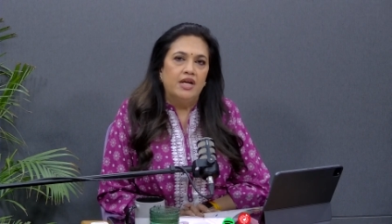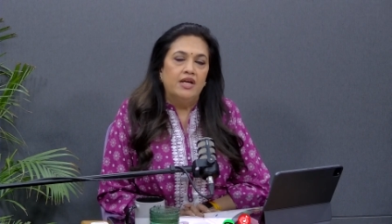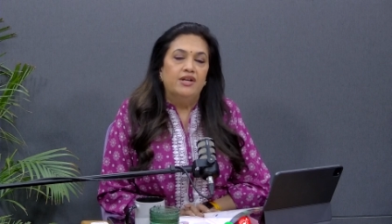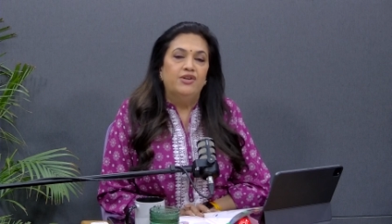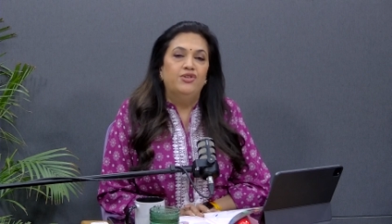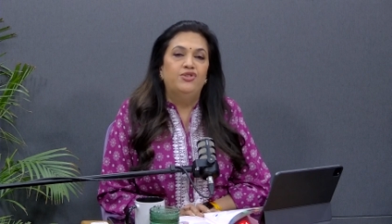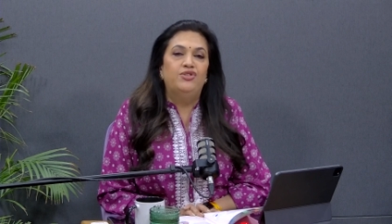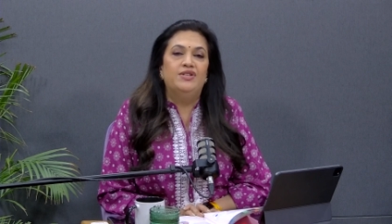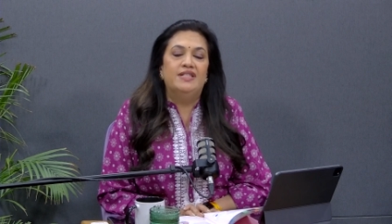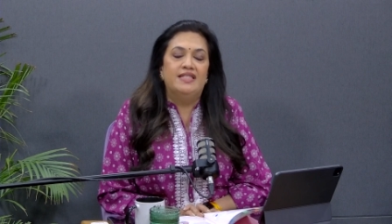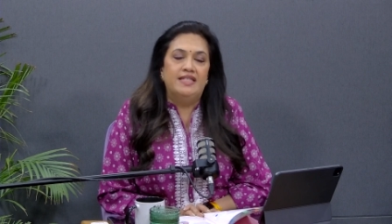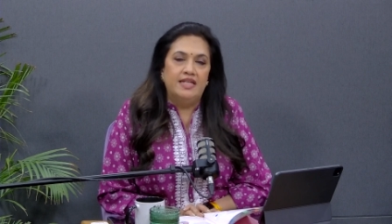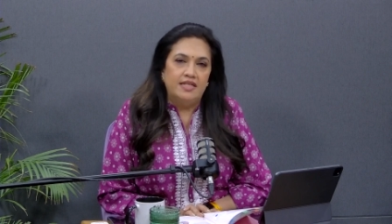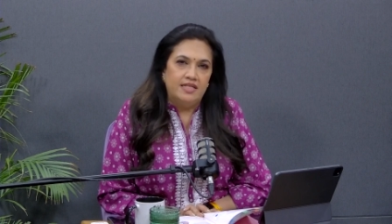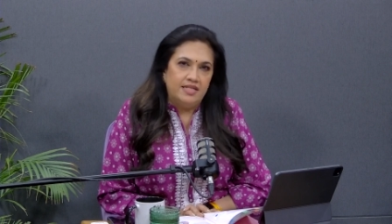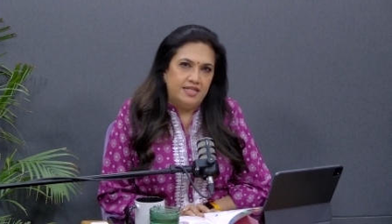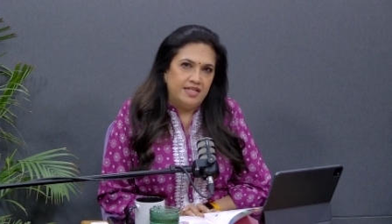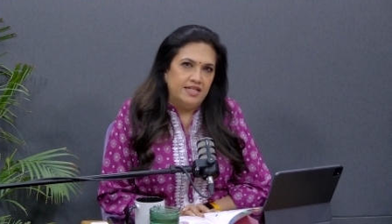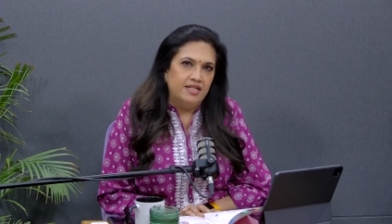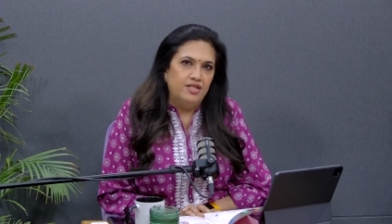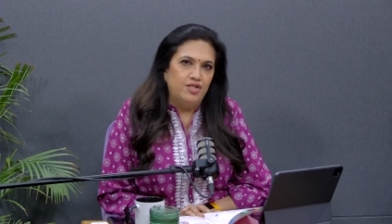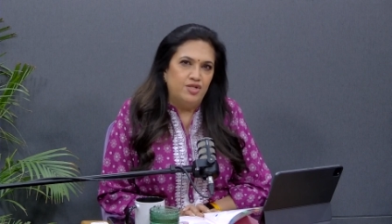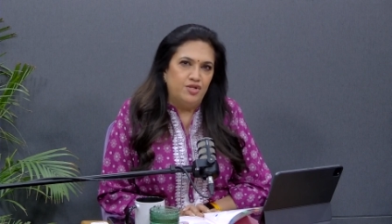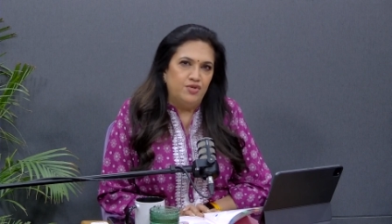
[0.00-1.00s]

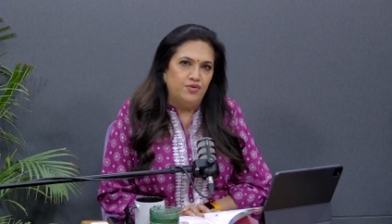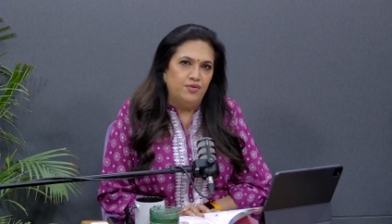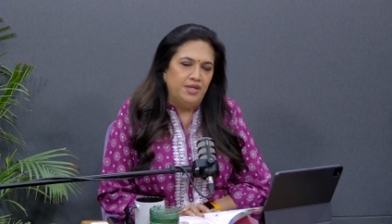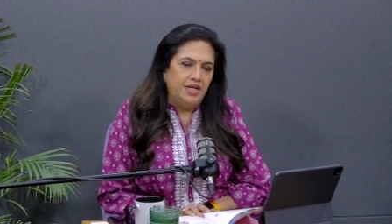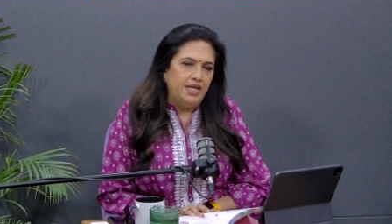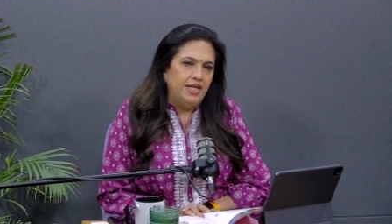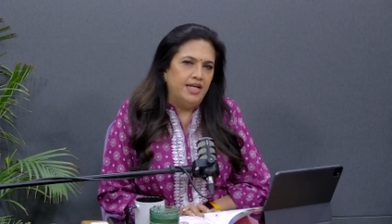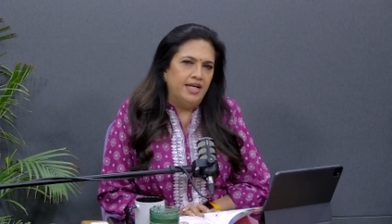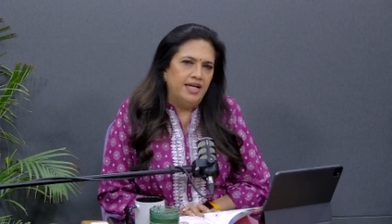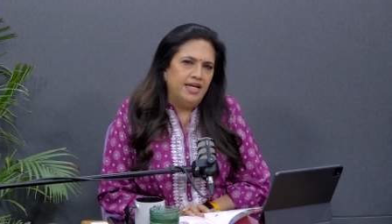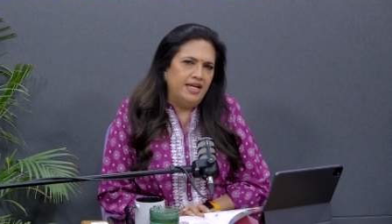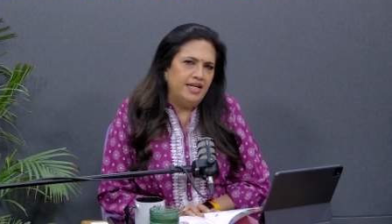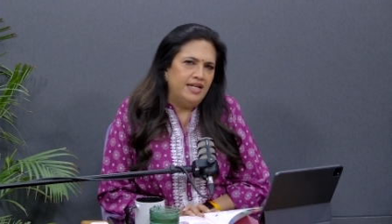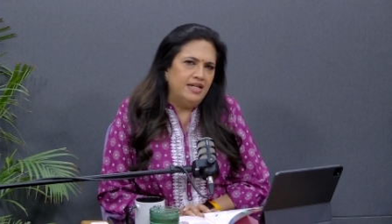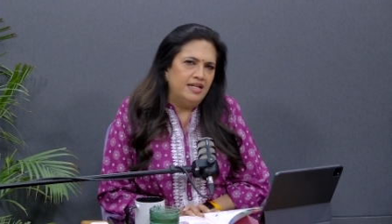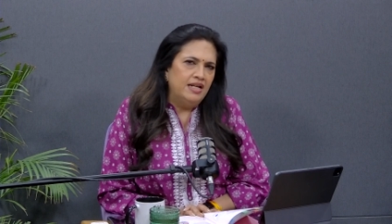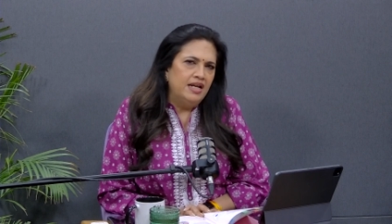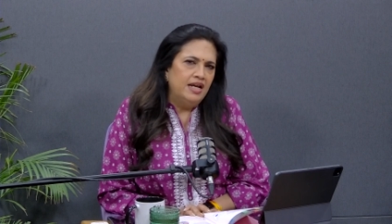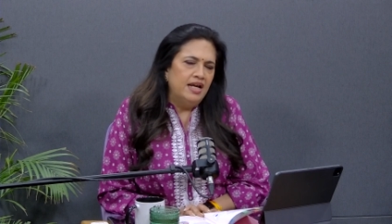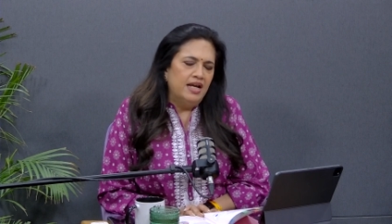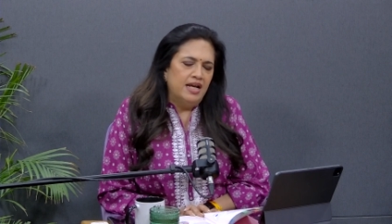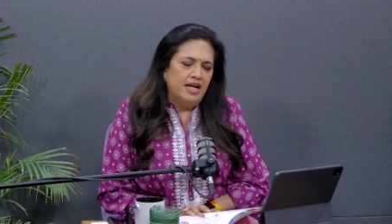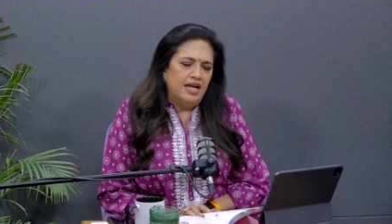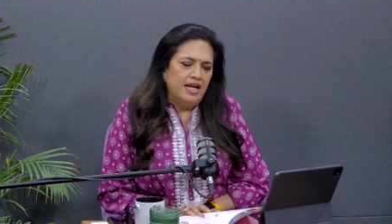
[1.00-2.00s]
resistance to reading
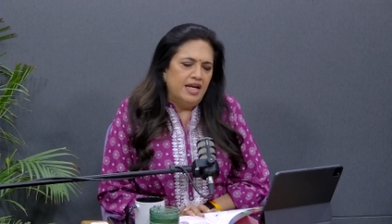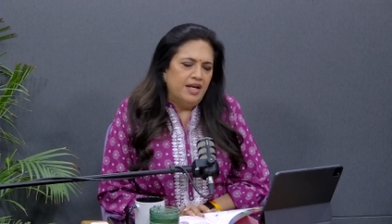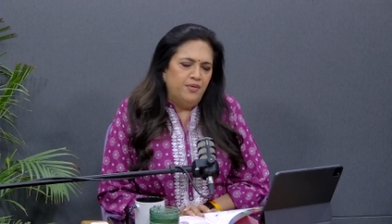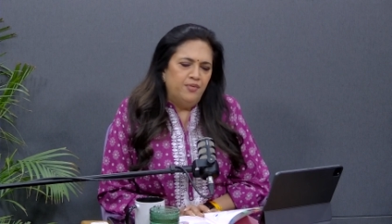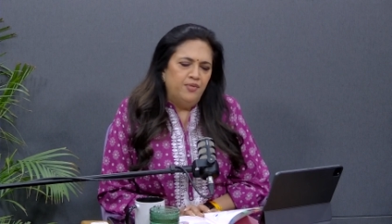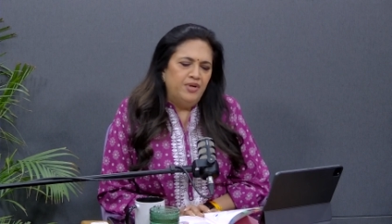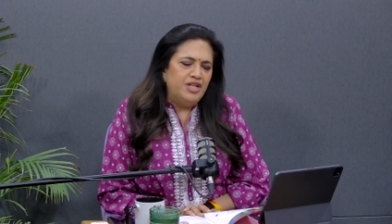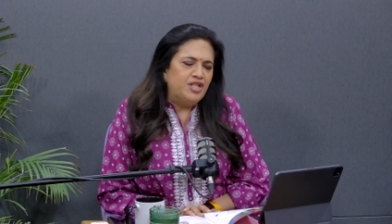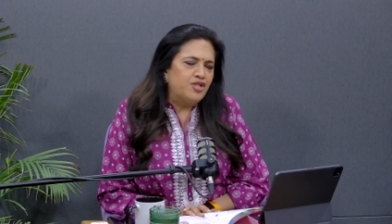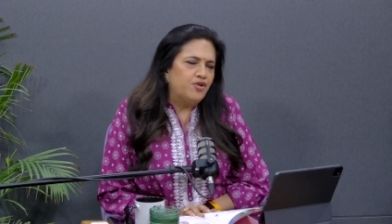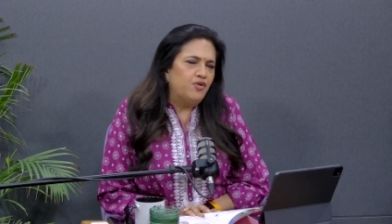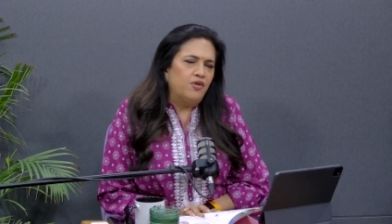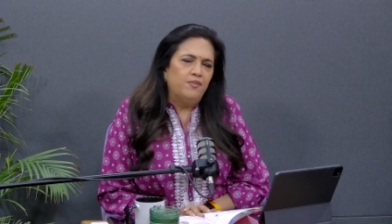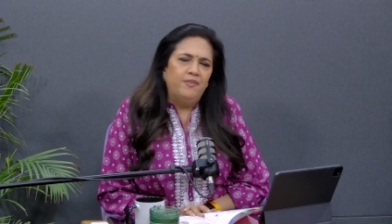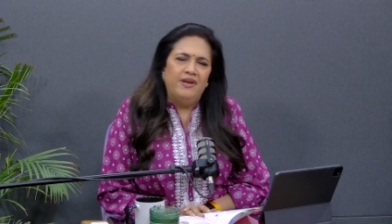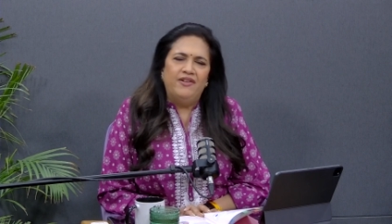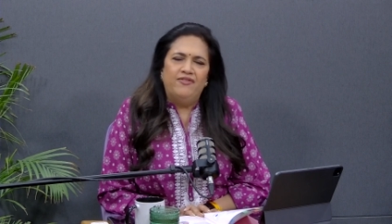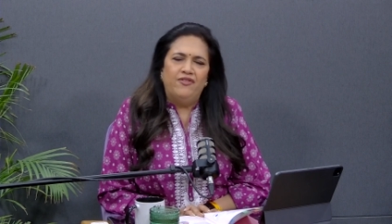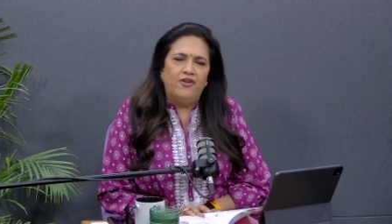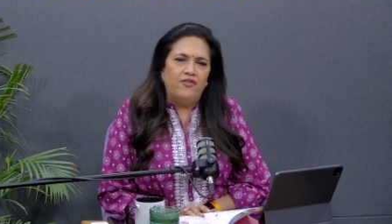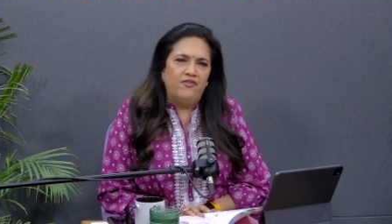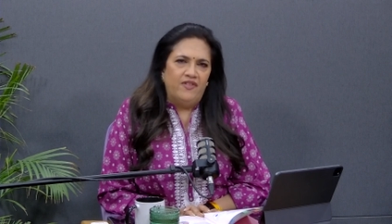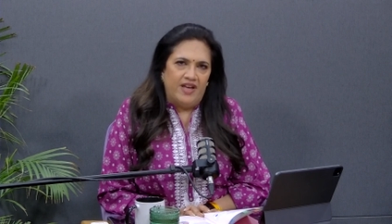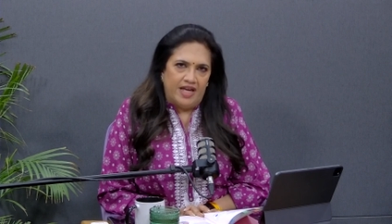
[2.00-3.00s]
which could be
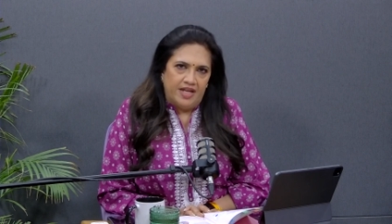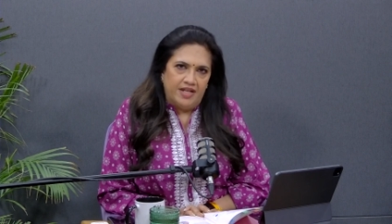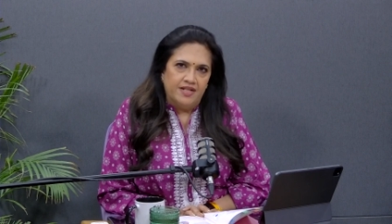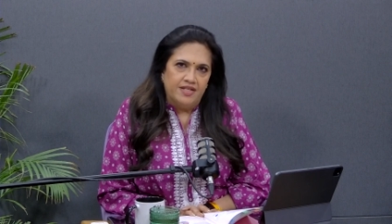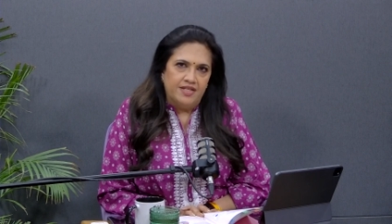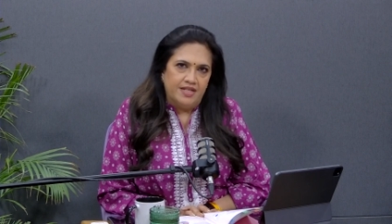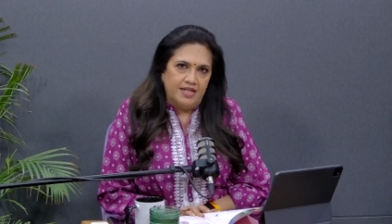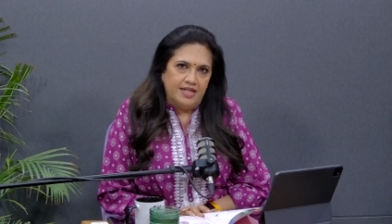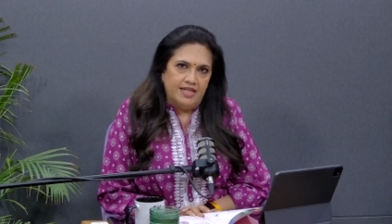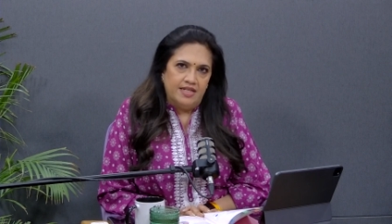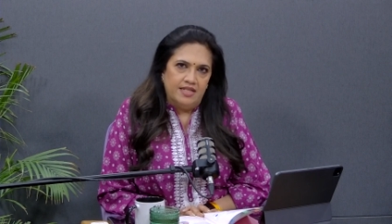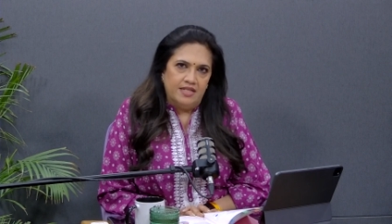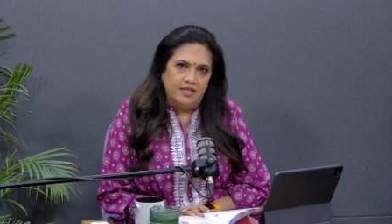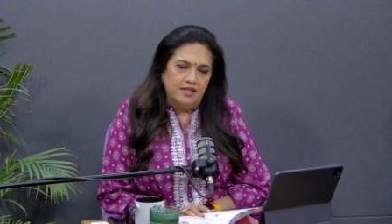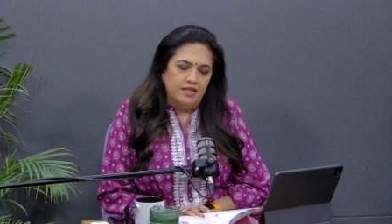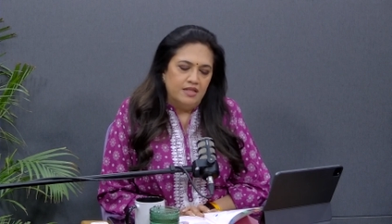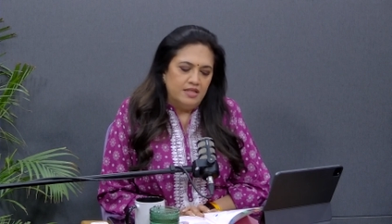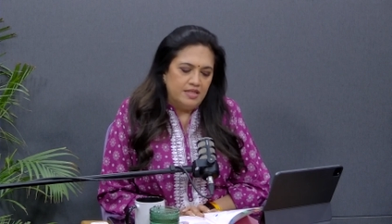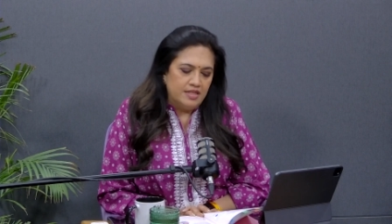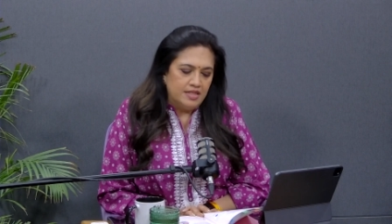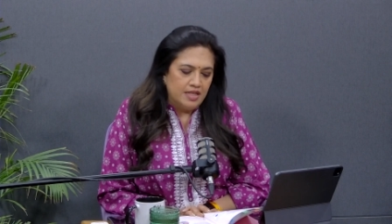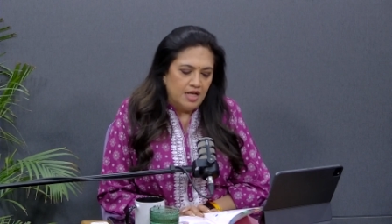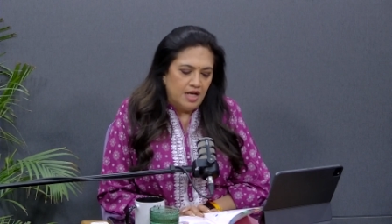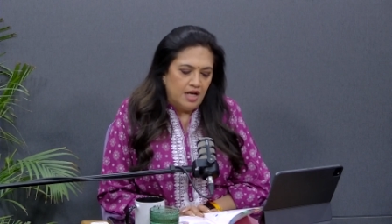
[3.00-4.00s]
for various
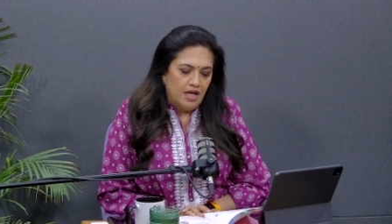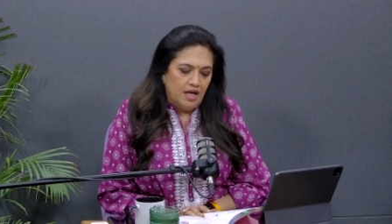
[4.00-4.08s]
reasons.